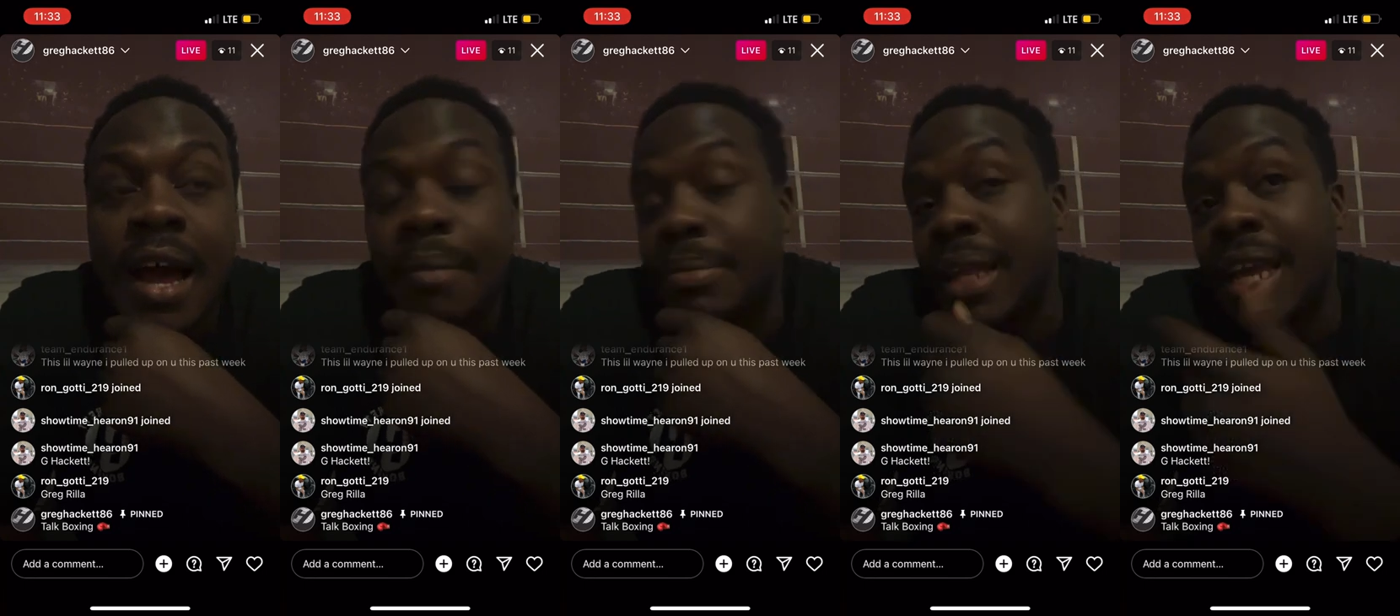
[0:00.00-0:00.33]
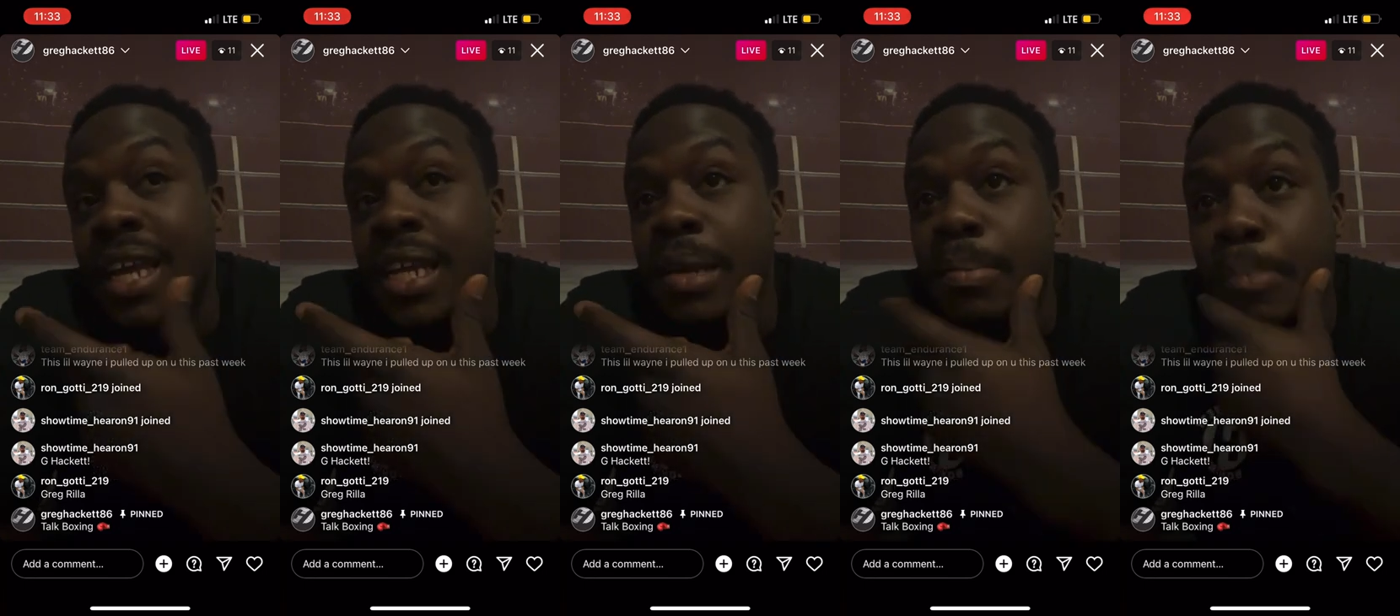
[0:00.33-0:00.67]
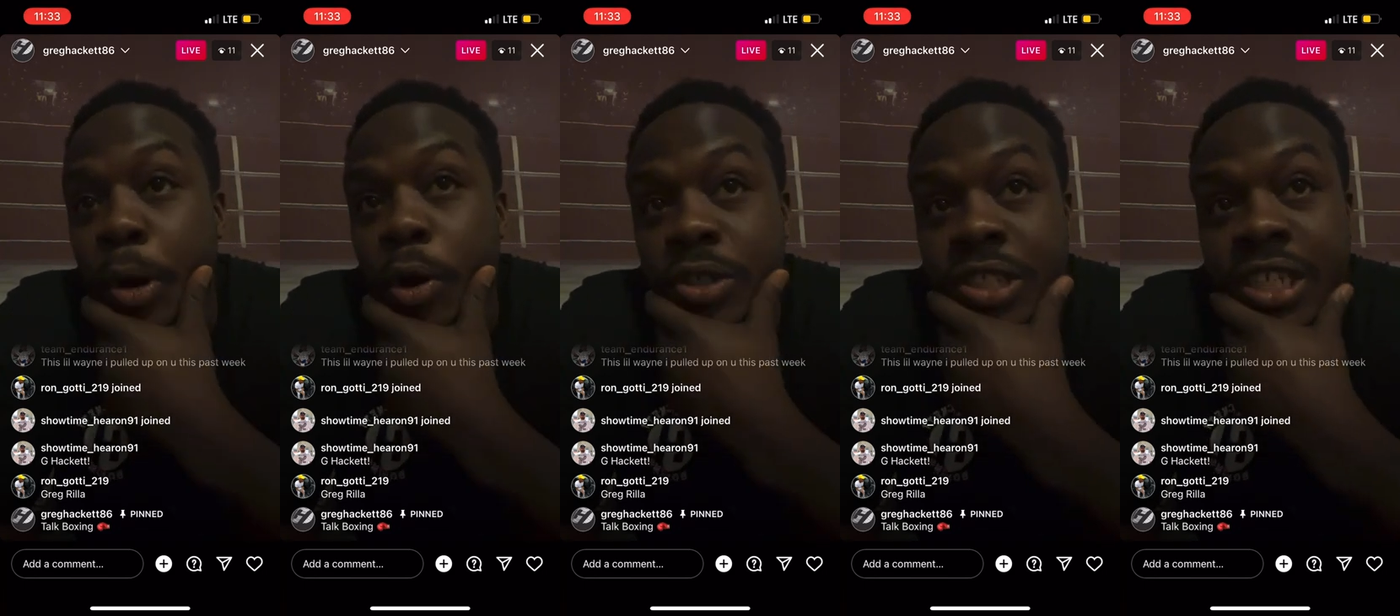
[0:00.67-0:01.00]
I'm thinking he
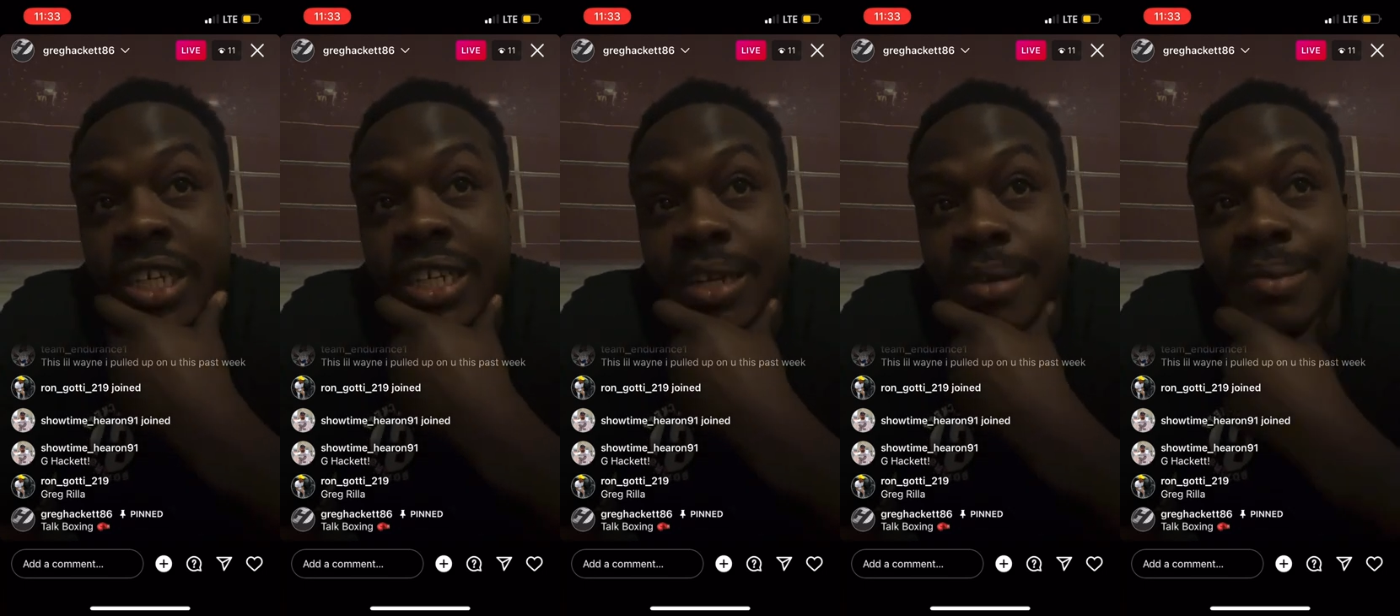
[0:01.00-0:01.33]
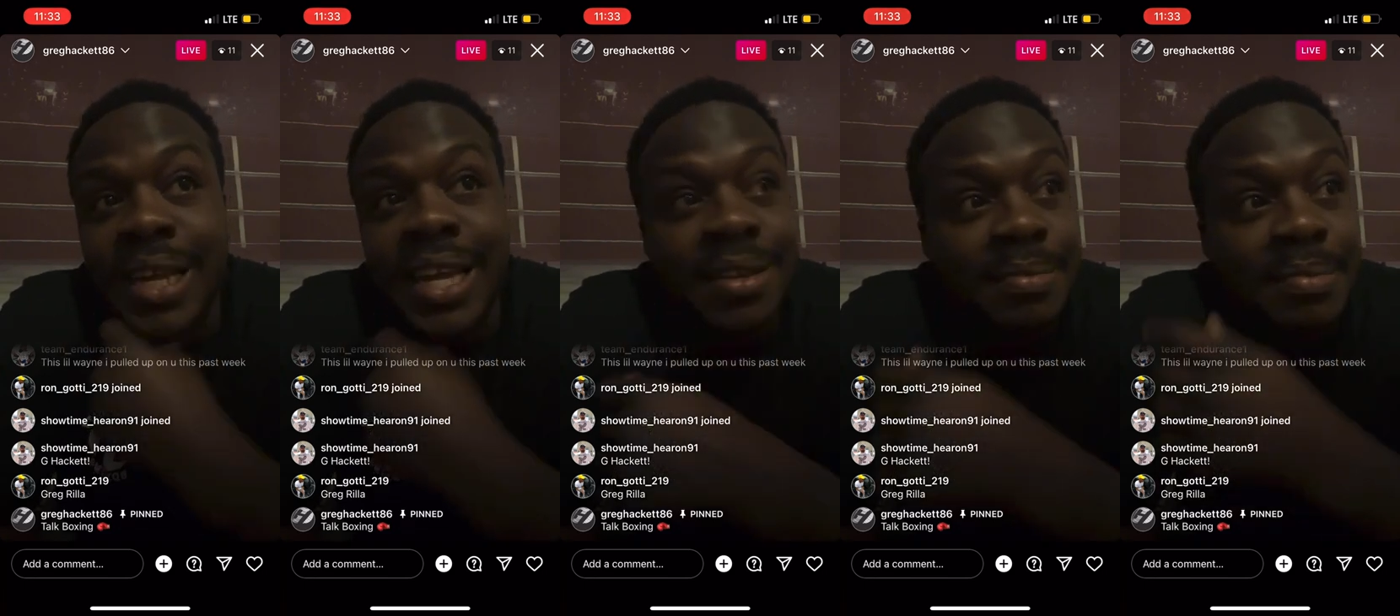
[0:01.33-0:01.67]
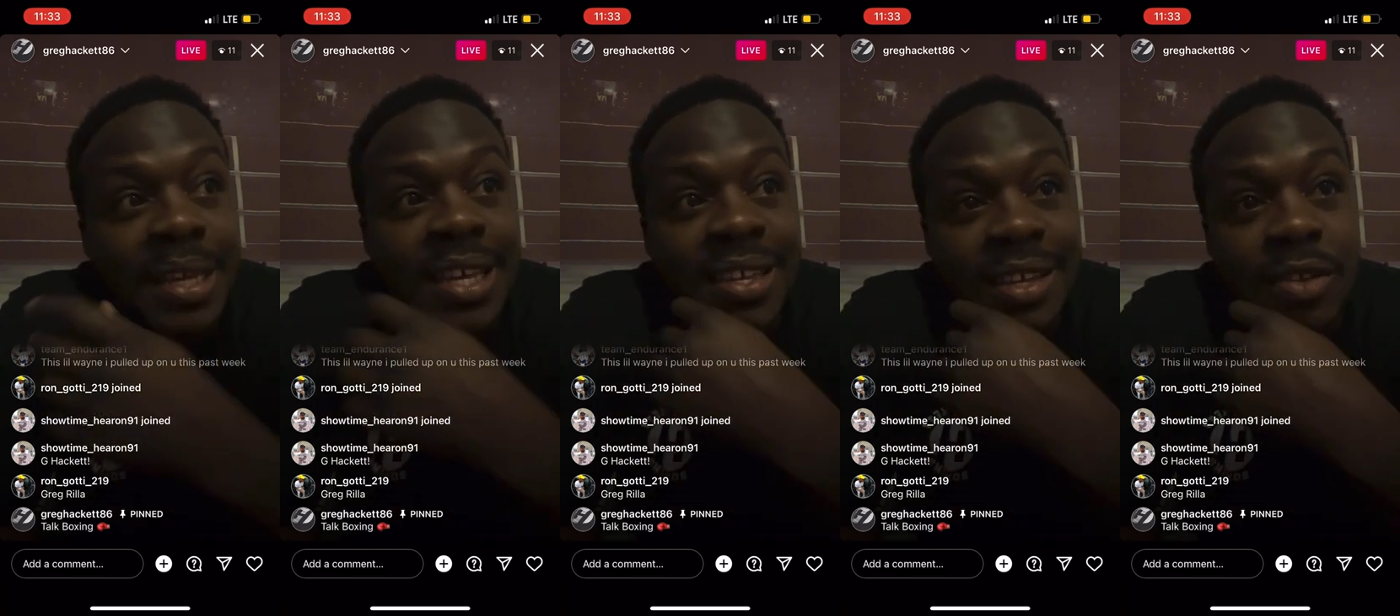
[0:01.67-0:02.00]
bullshit, and I'm
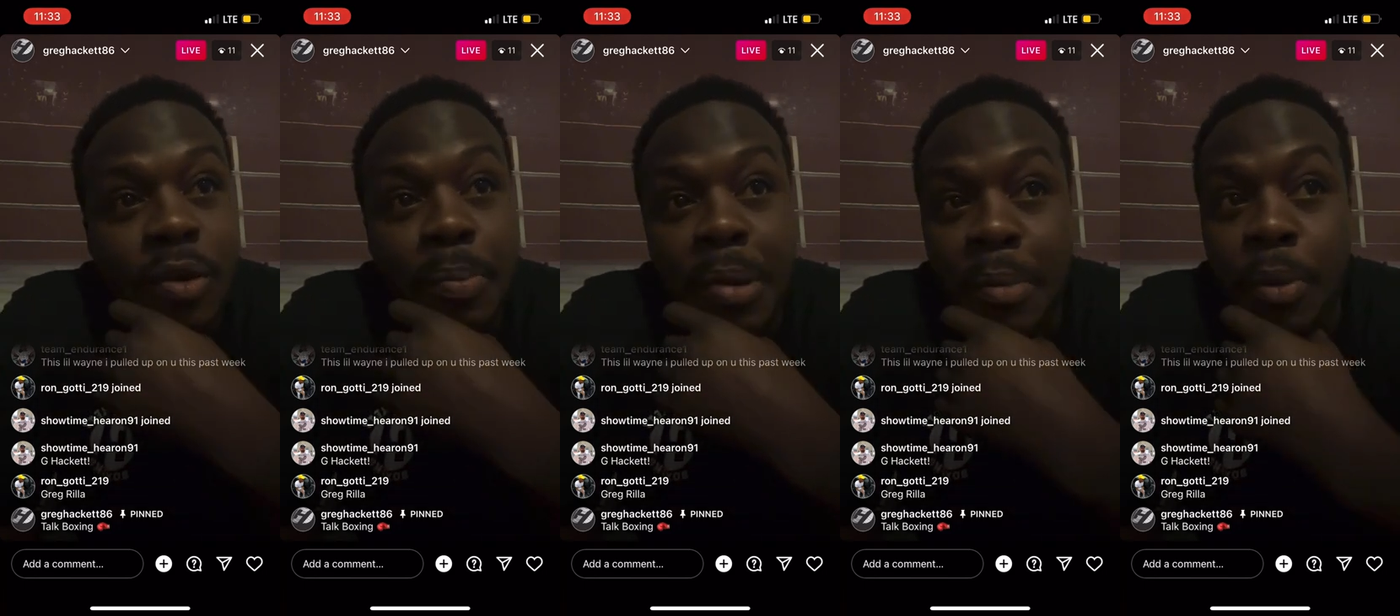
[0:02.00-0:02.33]
like, man, you know,